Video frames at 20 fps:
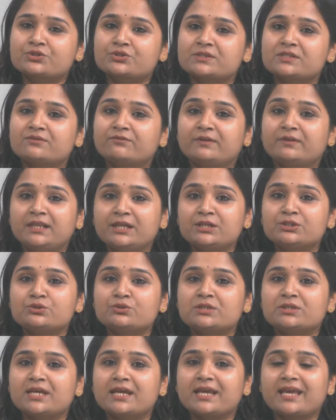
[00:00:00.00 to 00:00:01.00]
willing to
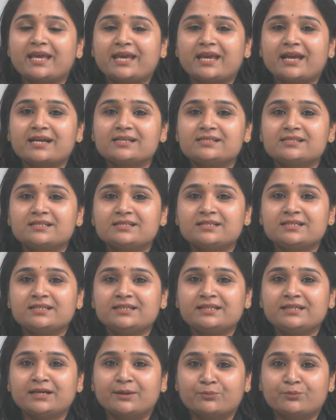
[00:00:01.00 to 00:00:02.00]
take AICTE
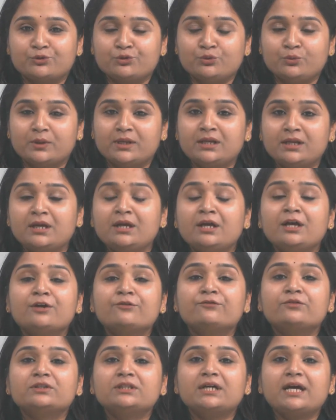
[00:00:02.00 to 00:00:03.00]
approval for
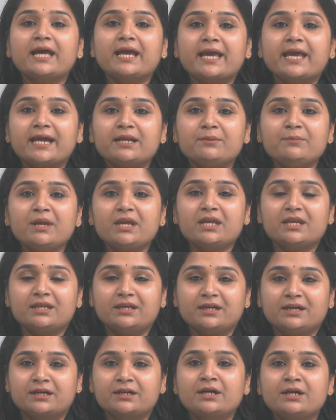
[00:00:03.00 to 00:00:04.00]
the academic year
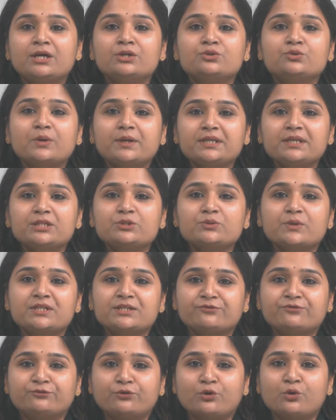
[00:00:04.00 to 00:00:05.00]

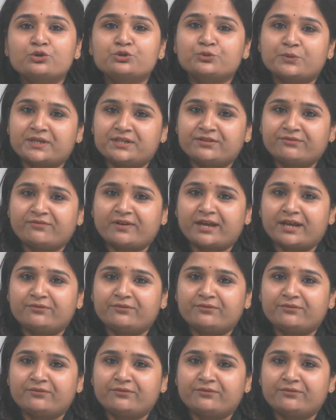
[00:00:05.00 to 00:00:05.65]
2024-25.